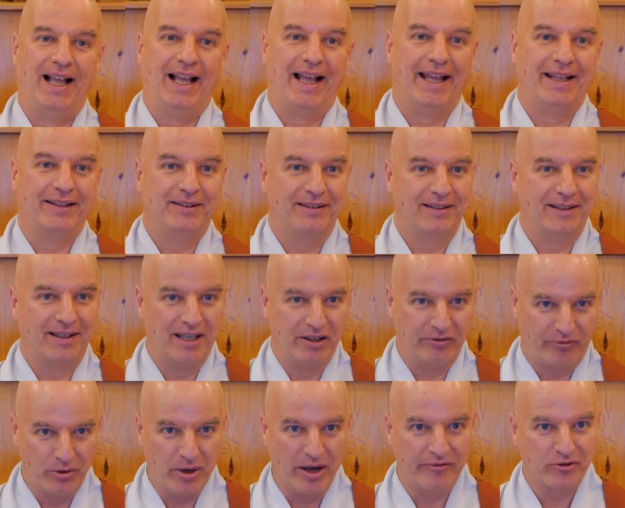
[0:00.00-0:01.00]
And
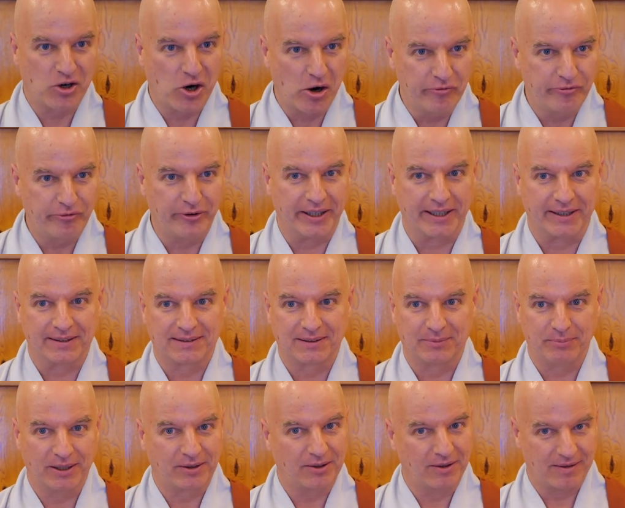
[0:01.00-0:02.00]
if you have conflicts,
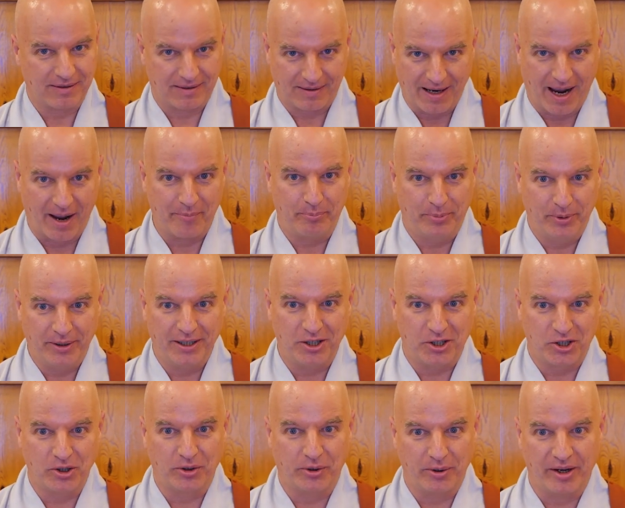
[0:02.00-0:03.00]
because I'm pretty
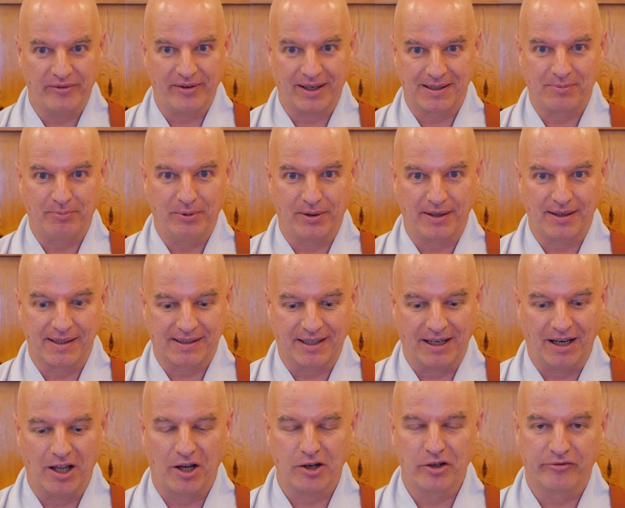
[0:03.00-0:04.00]
sure you have experienced a
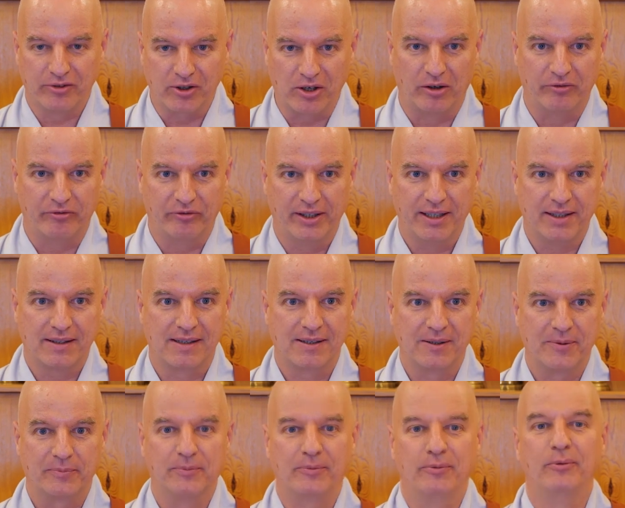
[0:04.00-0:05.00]
lot of conflicts,
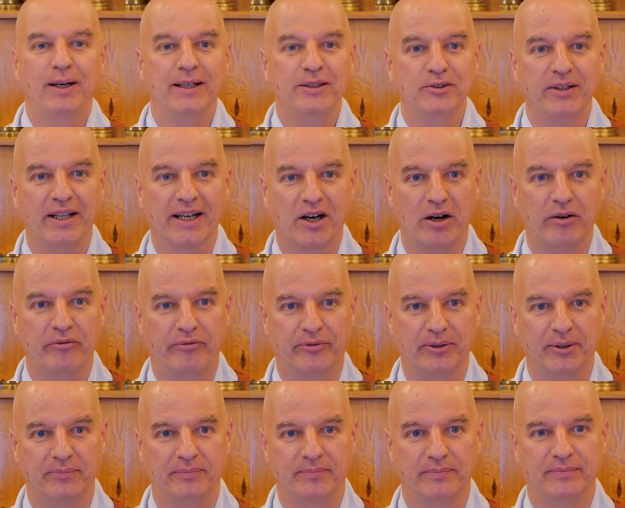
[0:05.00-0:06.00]
where do they come
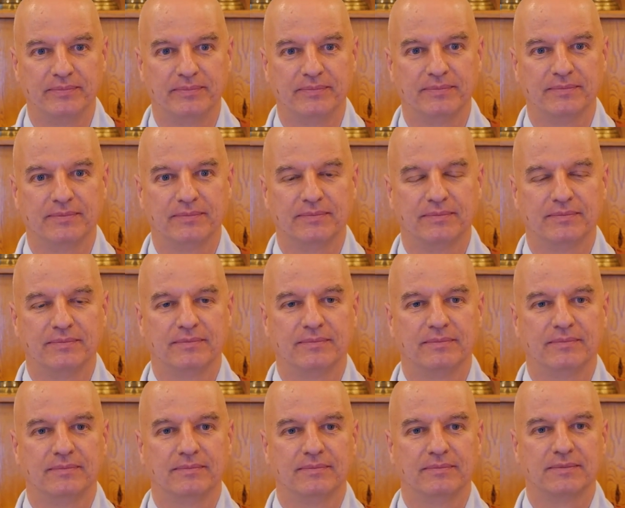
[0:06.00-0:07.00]
from?
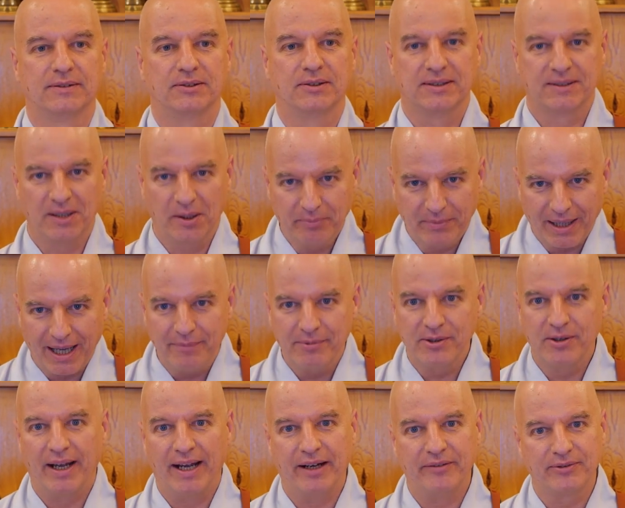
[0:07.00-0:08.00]
So sometimes
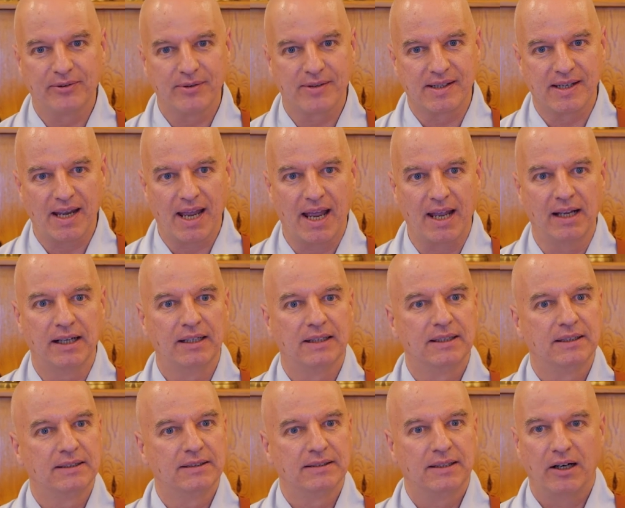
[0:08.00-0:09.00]
you have to say,
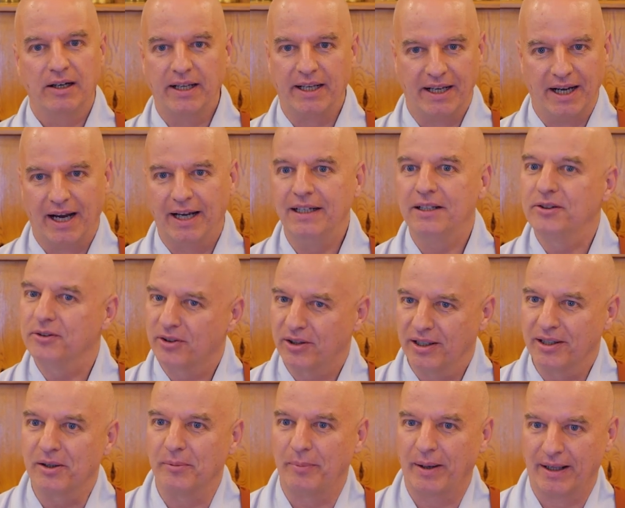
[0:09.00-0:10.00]
honey, I need to
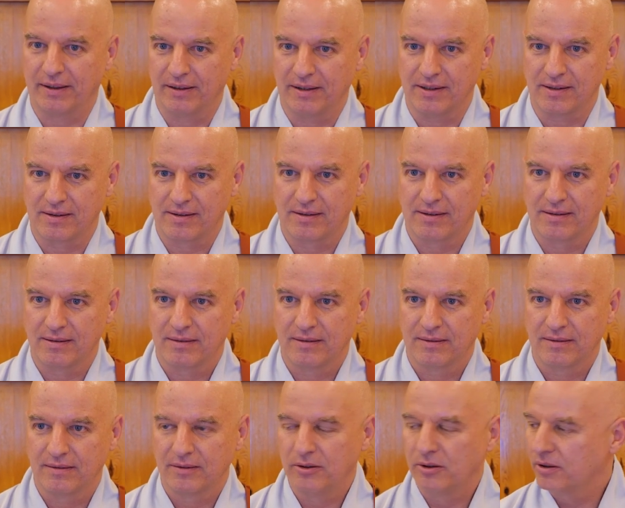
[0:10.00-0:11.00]
think about this.
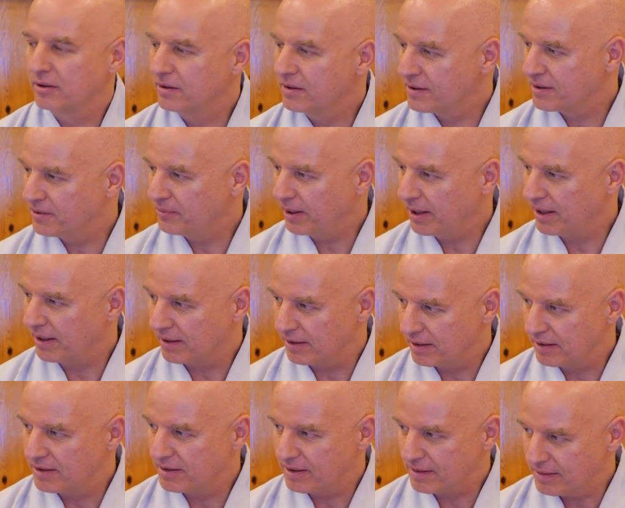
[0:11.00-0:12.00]
Or, sweetie,
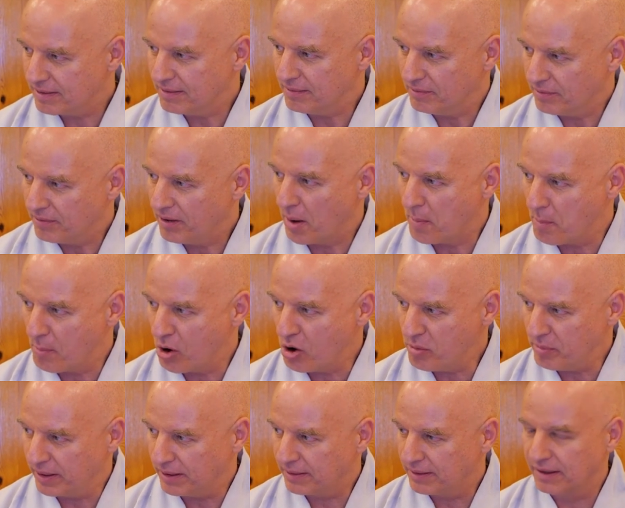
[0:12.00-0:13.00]
just a
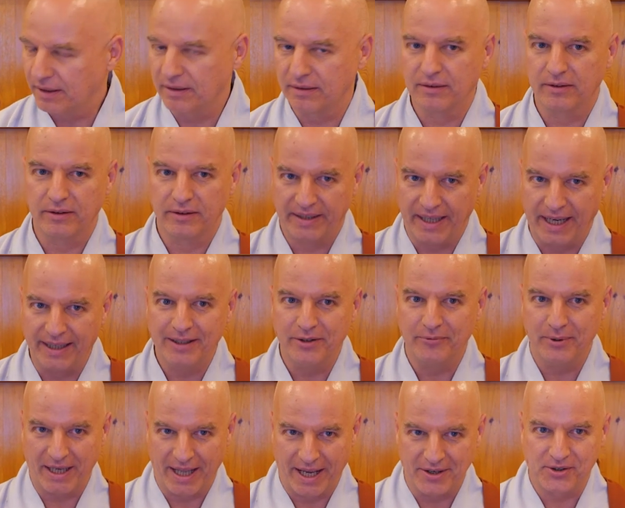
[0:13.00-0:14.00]
moment and daddy
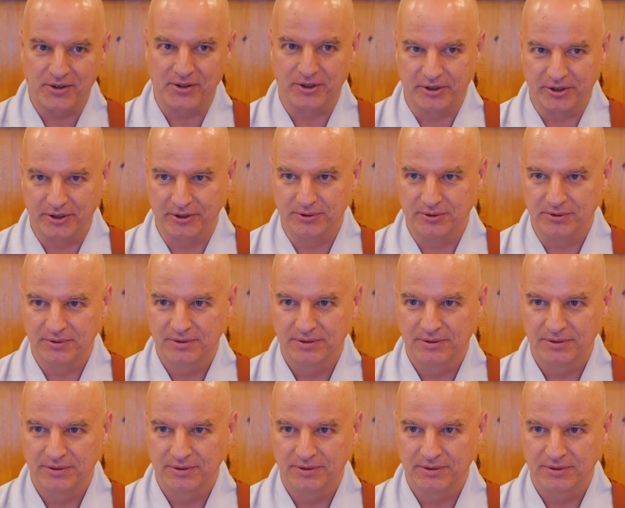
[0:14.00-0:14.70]
will answer you.